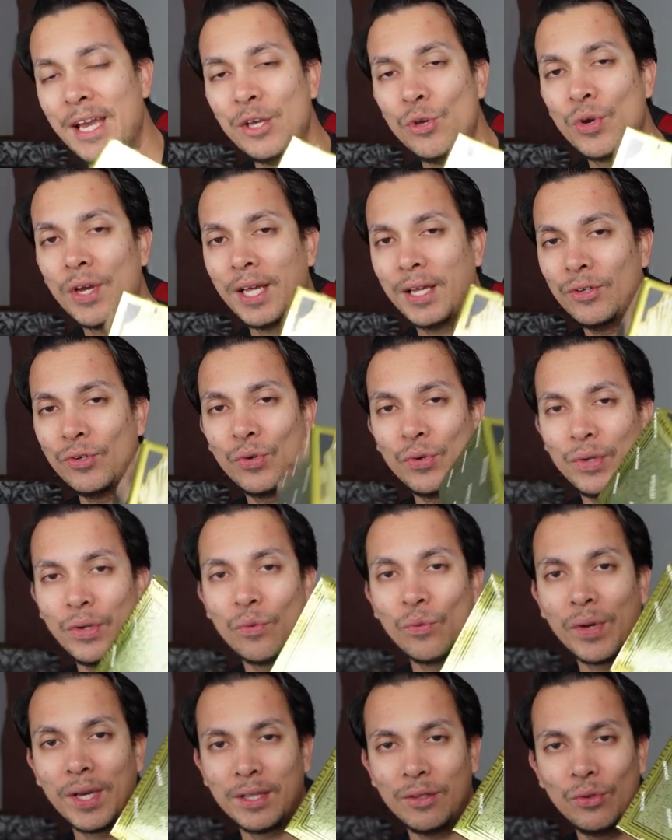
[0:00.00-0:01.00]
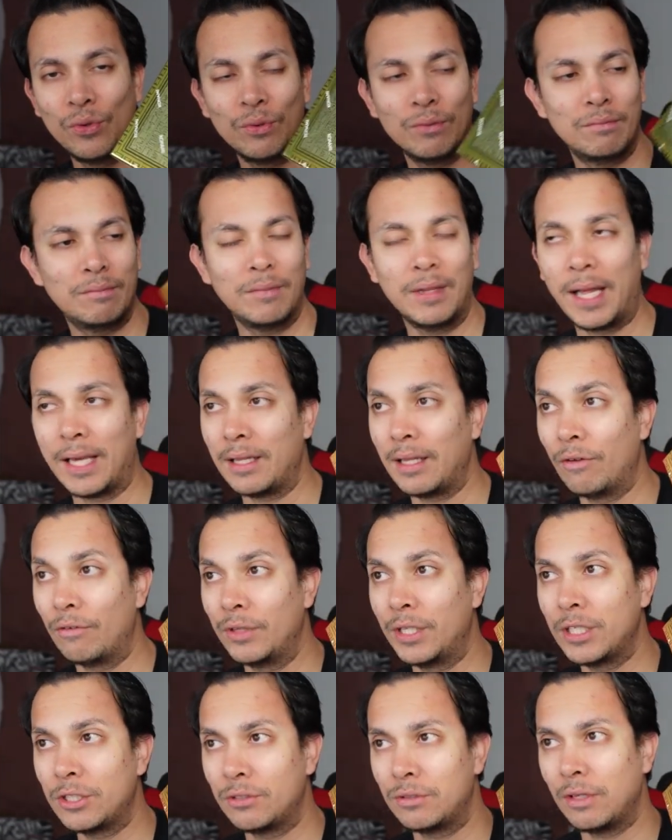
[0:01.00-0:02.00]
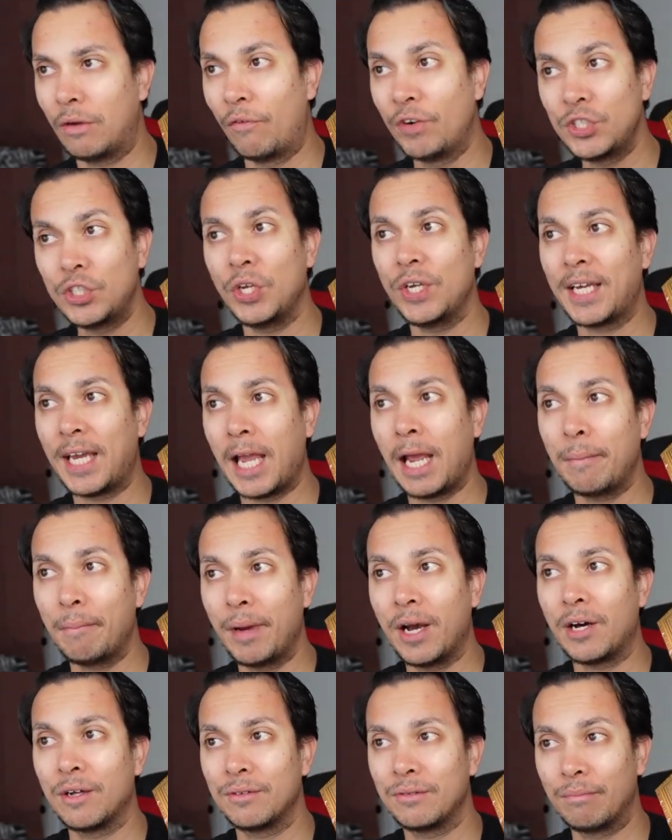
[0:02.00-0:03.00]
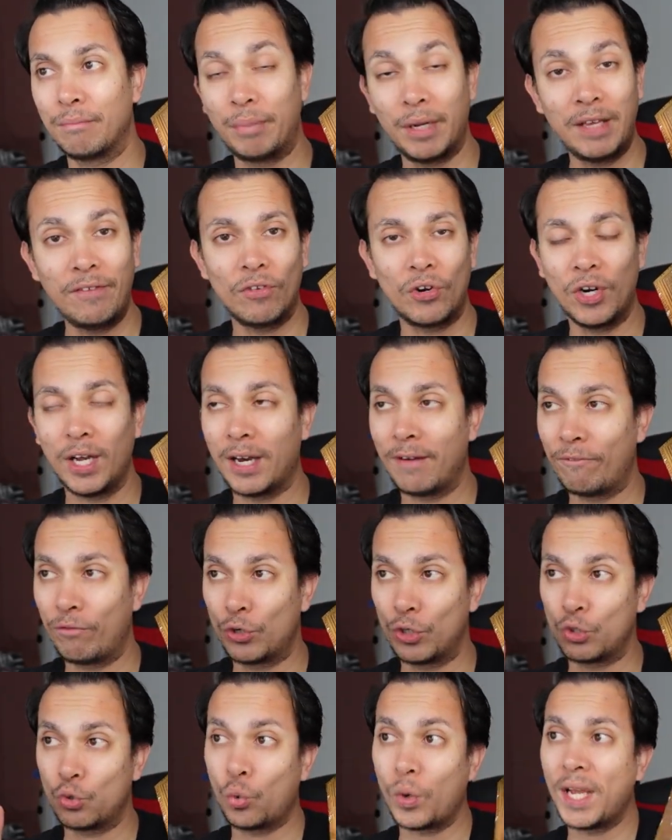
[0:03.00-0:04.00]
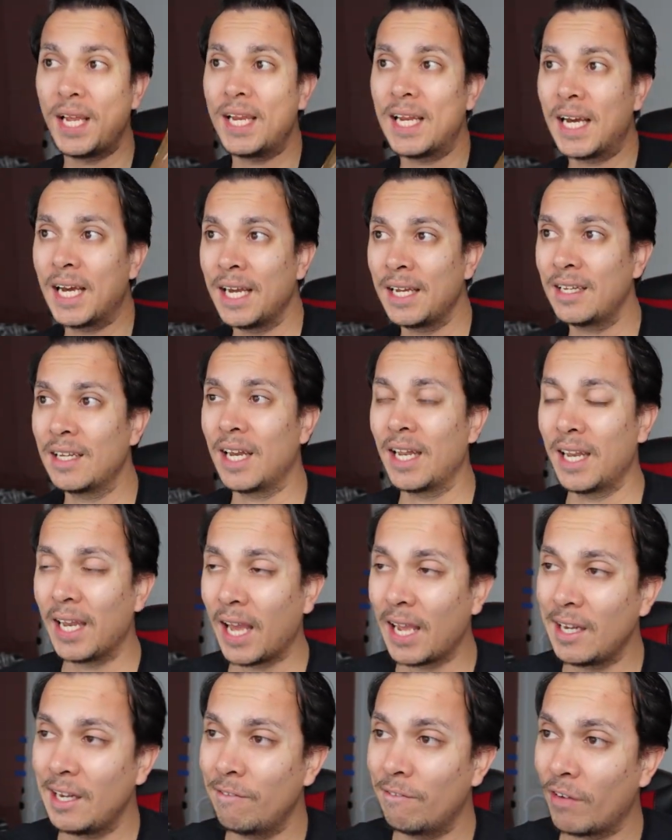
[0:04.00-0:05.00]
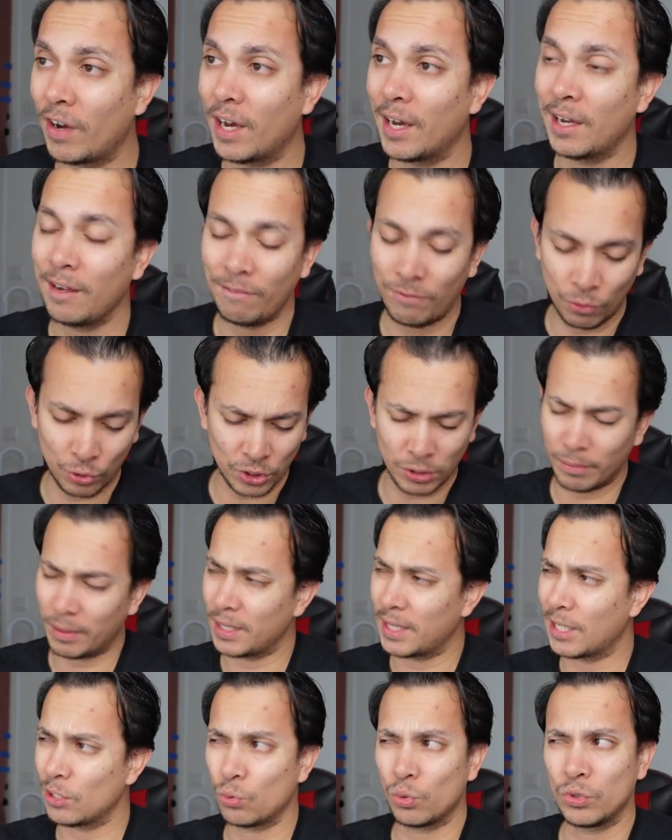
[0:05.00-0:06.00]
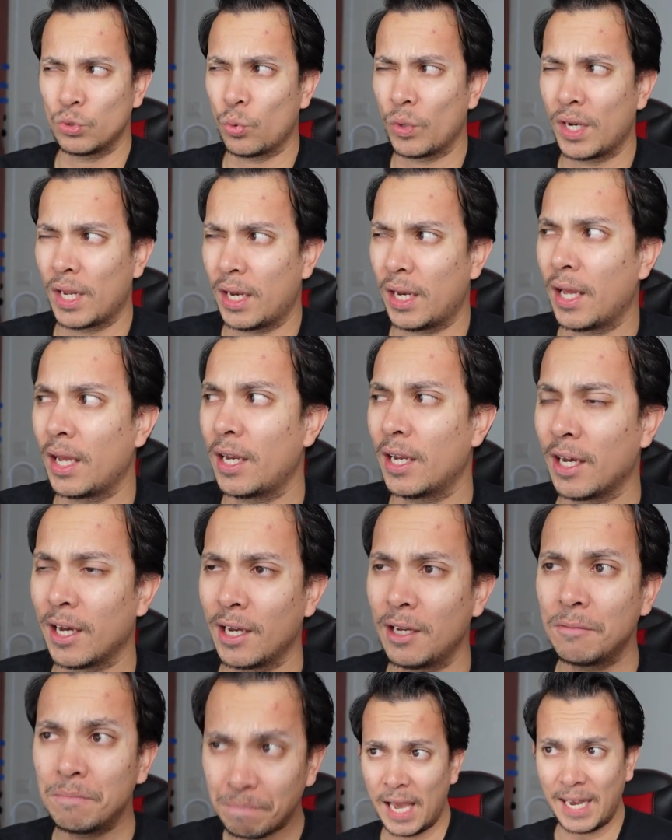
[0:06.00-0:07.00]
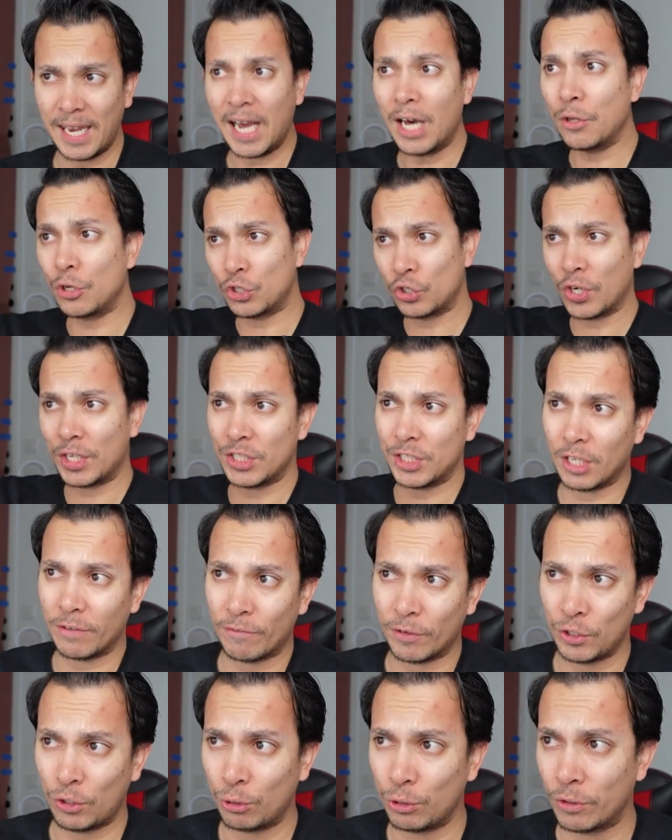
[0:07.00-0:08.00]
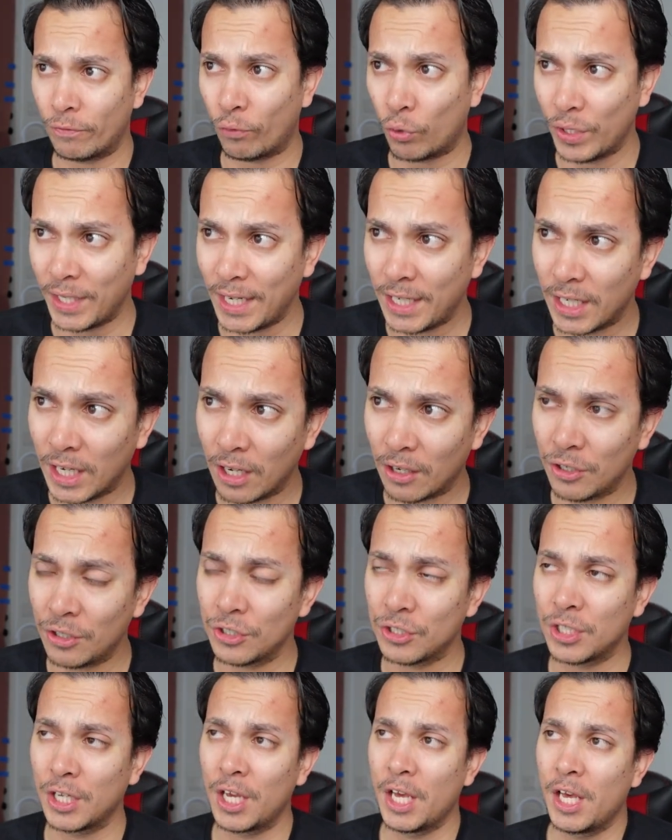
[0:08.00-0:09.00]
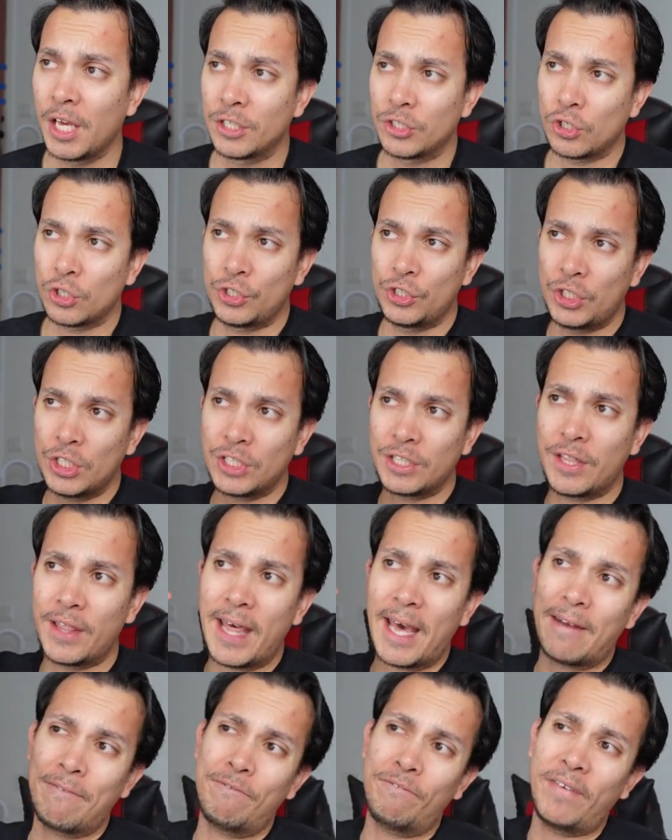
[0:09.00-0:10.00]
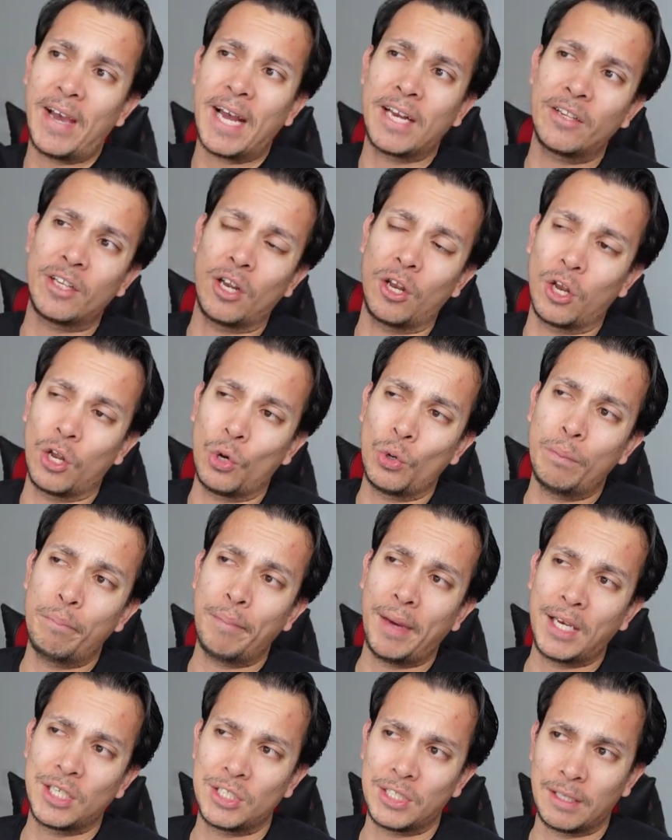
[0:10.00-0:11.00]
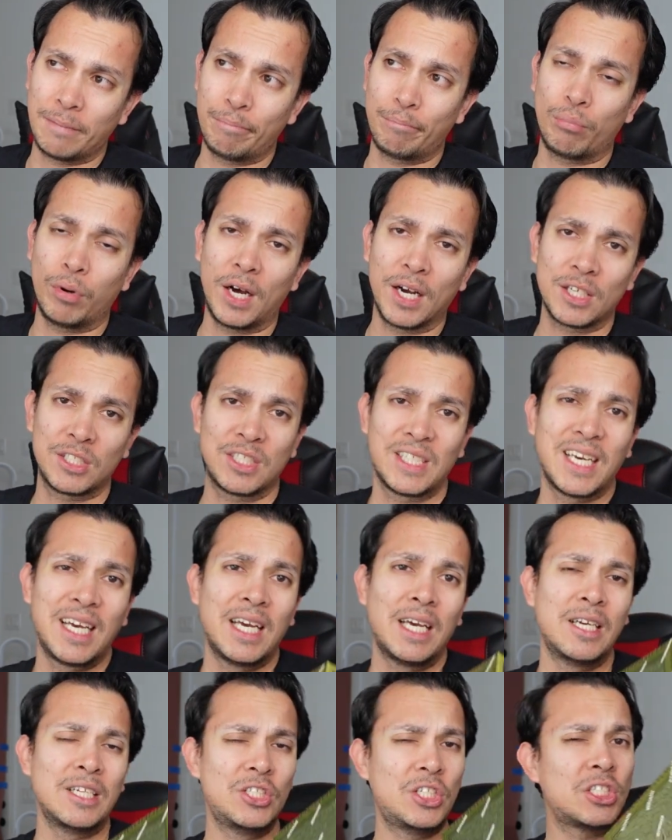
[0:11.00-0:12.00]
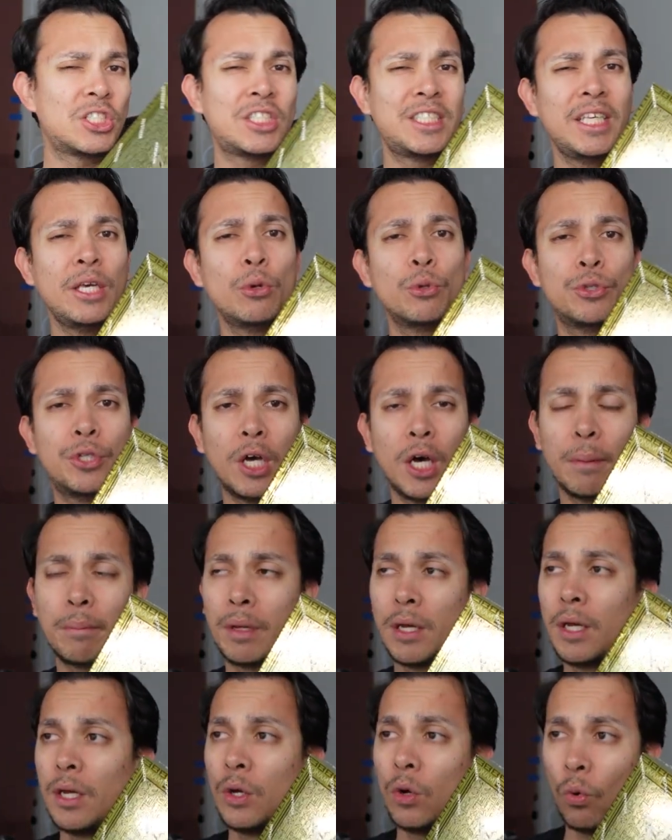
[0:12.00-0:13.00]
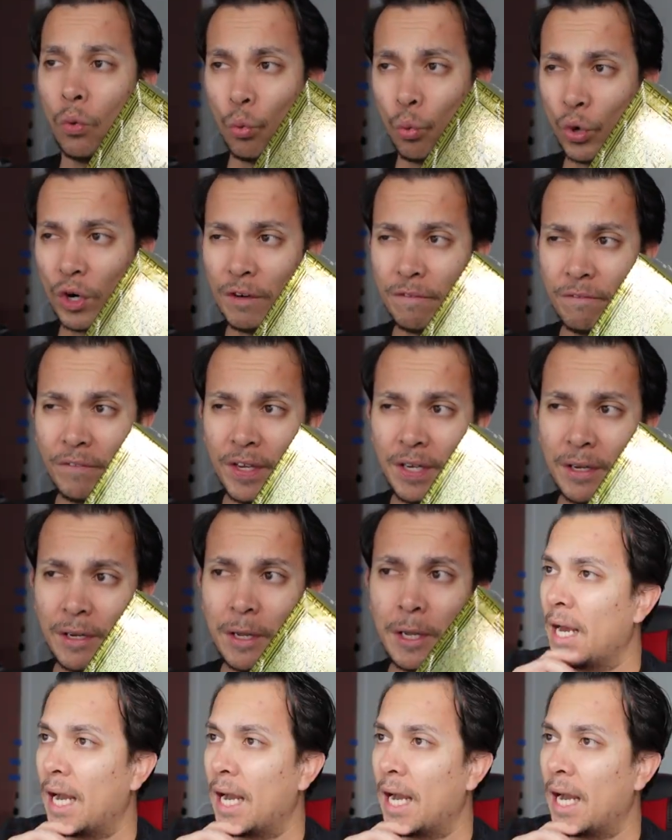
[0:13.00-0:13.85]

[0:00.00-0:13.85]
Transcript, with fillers: You can, you, you, you like this originally came out, believe it or not, for $29.95 or something like that, $29.99. And now they're trying to sell it for $248. So just that fact alone makes the box just sealed up worth it.